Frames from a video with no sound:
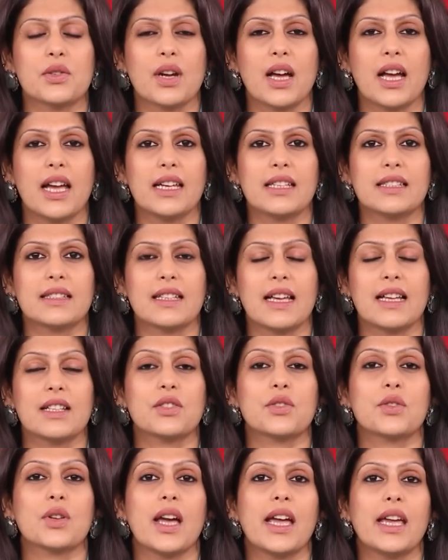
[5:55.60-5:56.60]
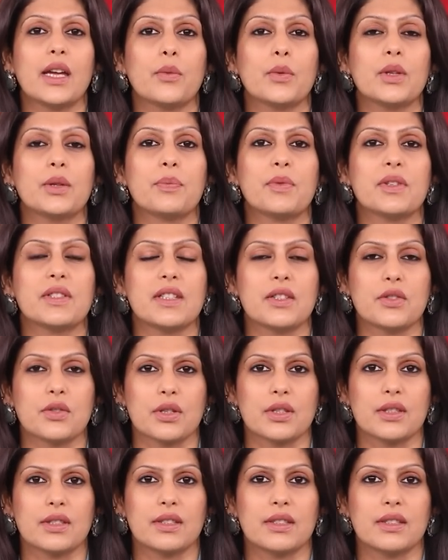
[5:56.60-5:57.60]
strikes and strike with
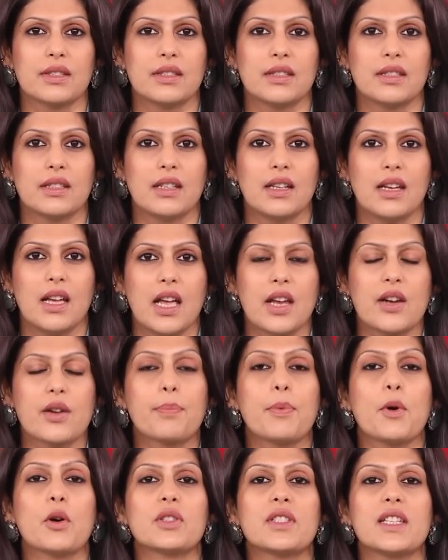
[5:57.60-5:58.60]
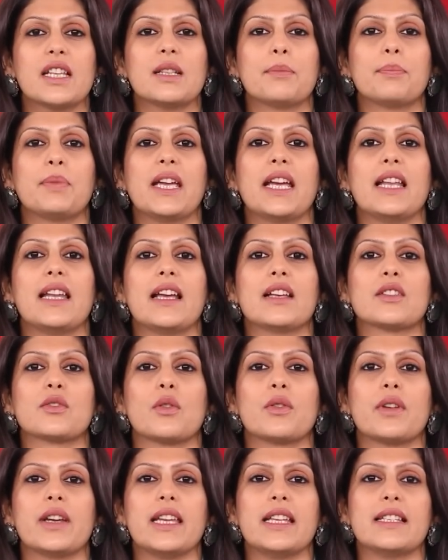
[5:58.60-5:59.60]
precision. Reports say the PLA has
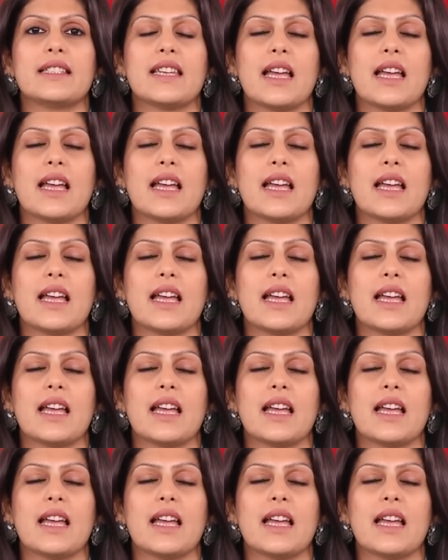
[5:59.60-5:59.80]
already